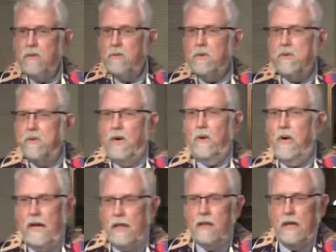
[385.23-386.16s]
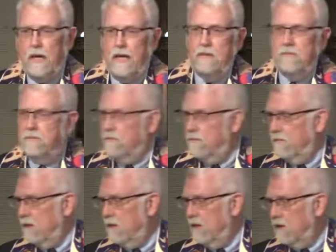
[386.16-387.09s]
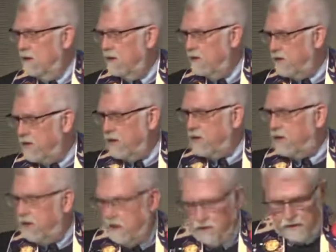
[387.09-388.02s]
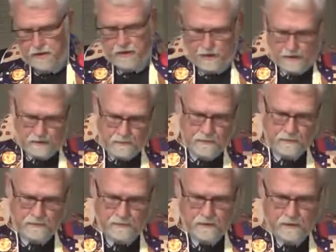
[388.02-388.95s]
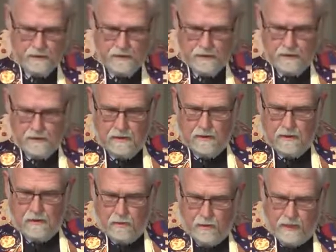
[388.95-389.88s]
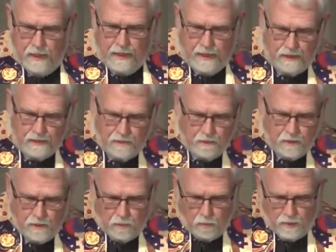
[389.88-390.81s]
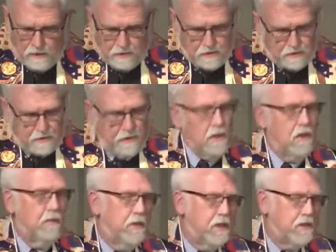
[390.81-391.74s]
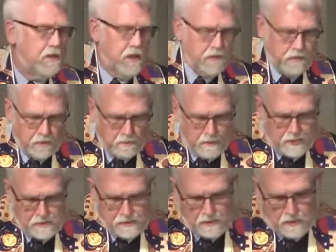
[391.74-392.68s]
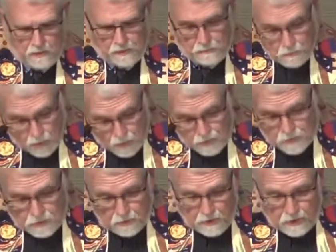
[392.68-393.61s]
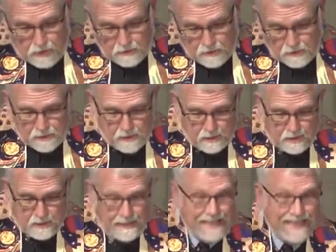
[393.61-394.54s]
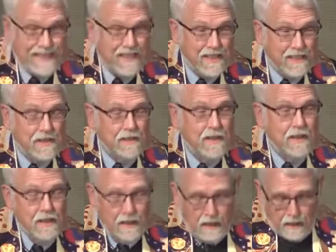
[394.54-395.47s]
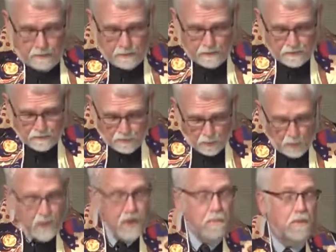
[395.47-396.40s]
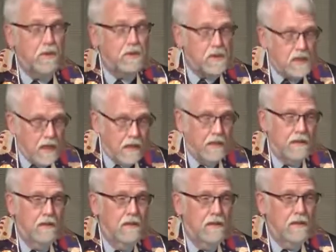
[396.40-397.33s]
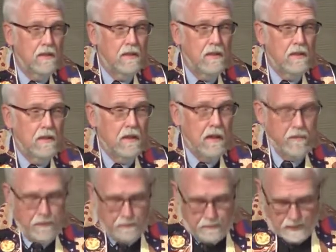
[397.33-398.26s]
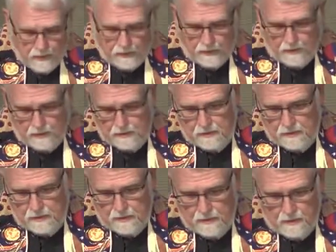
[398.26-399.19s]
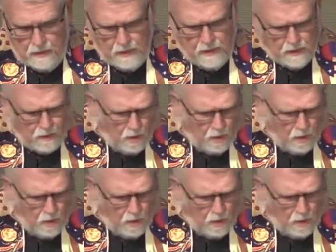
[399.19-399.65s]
was no headline 6 years ago when a winter storm in central Mexico in March 2016 killed up to 40% of the monarchs in an